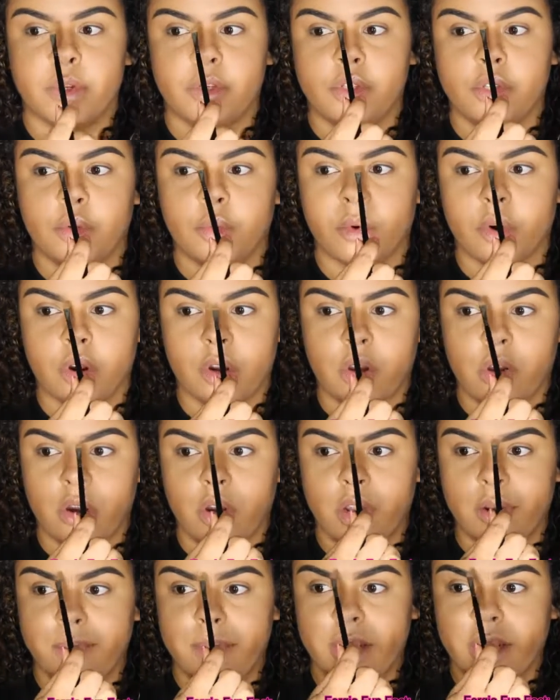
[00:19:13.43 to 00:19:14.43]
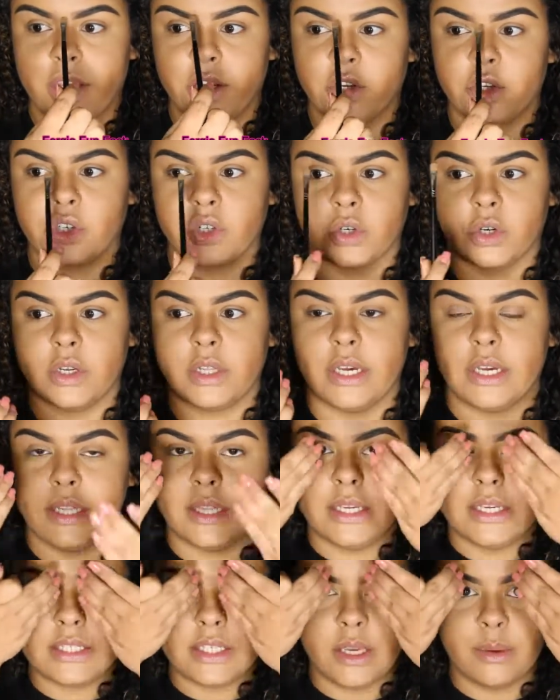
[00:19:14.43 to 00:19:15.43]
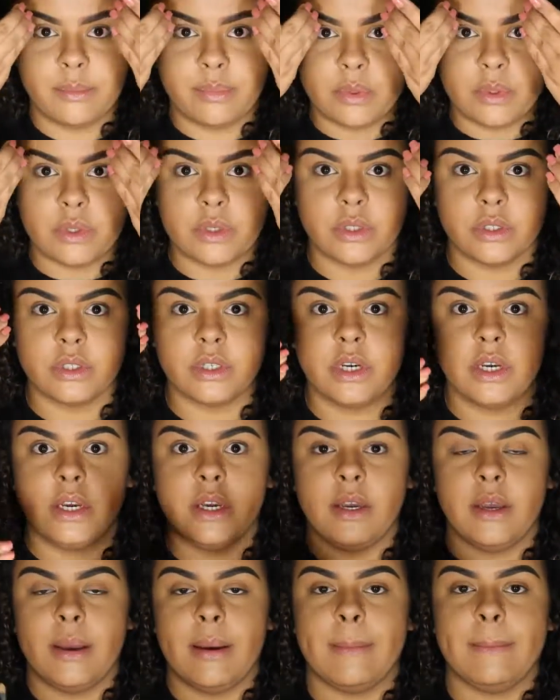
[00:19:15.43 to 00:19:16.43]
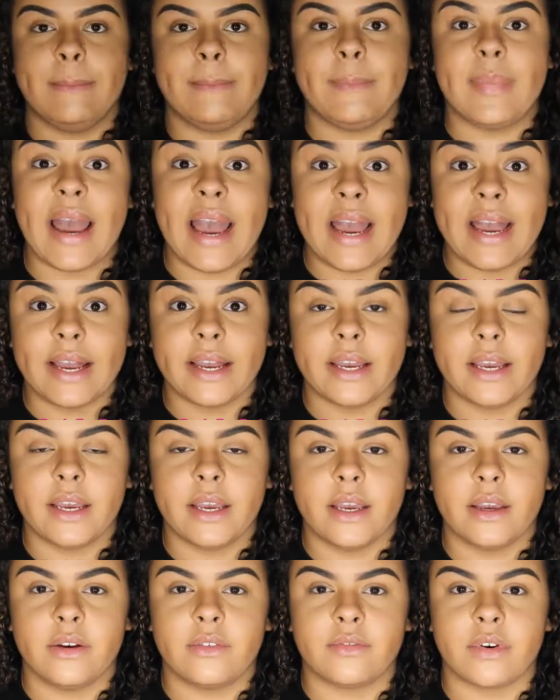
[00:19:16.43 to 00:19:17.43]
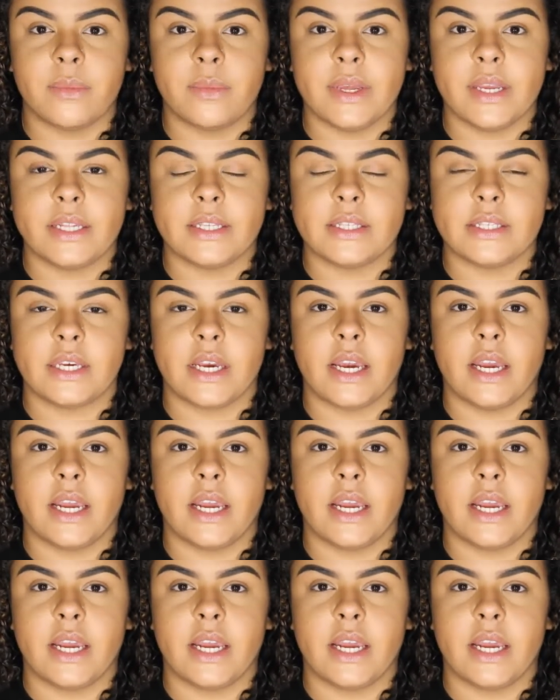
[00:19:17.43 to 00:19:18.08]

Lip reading: I'm going to work on making sure that these get pulled back from the